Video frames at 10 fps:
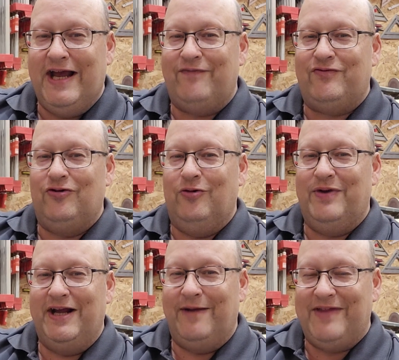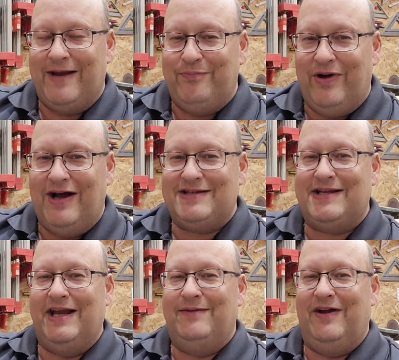after opening up that box,
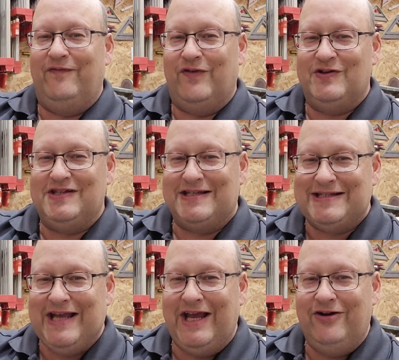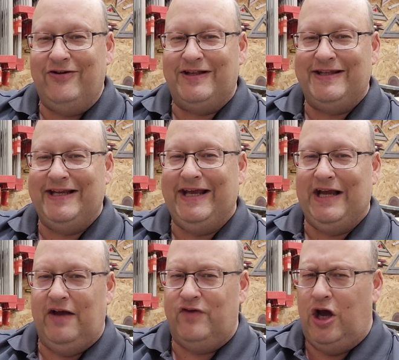getting my first sustainer and
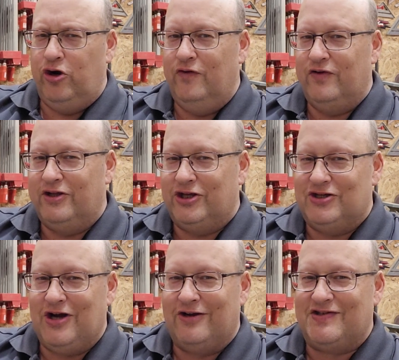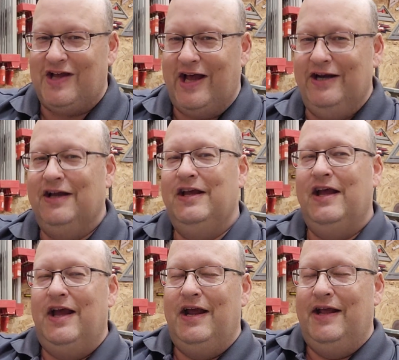thinking I've gone over to the dark side,
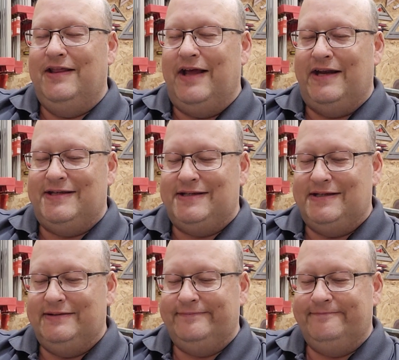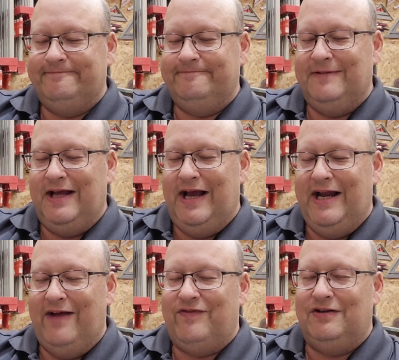that I'd
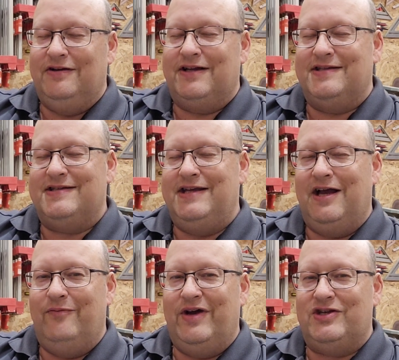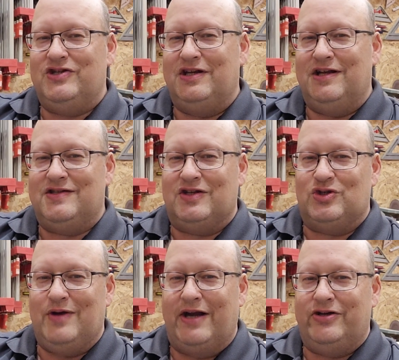have to look and see how much a dust
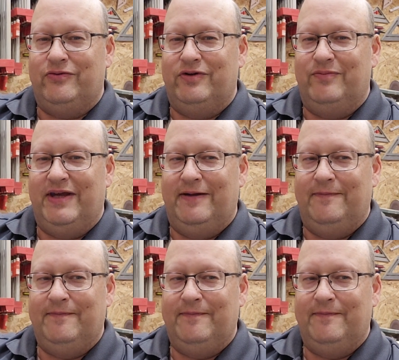extractor would be.